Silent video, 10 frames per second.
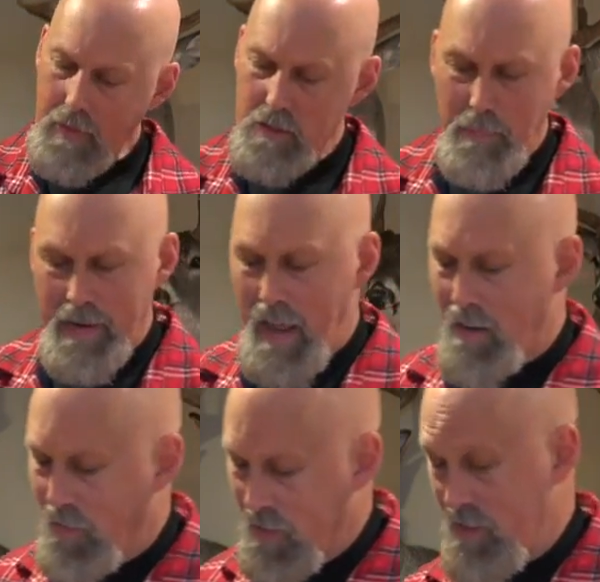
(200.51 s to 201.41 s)
It's made out
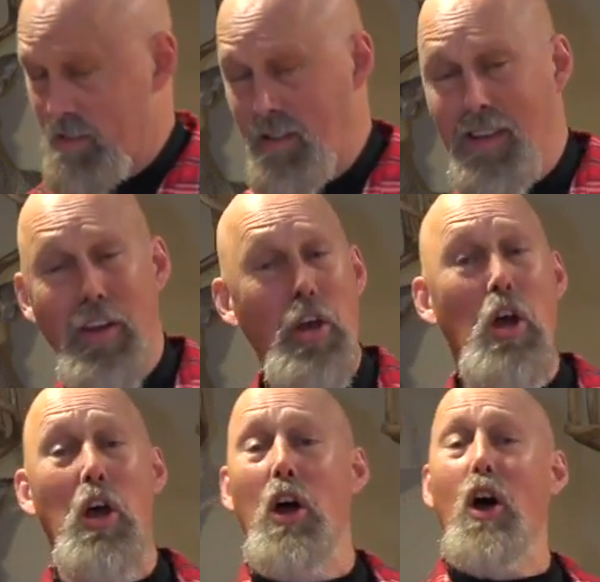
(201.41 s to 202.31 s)
of fleece.
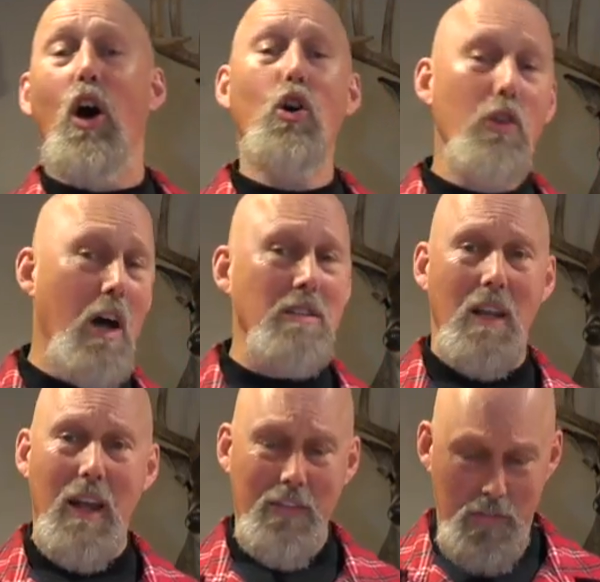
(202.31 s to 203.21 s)
Who doesn't
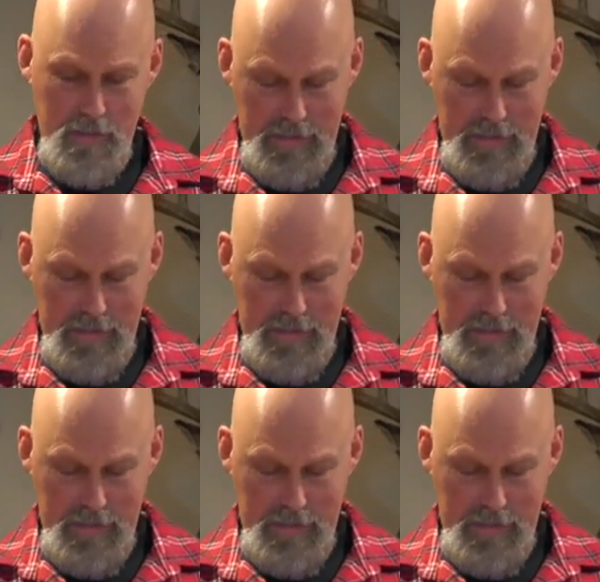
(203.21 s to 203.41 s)
like fleece?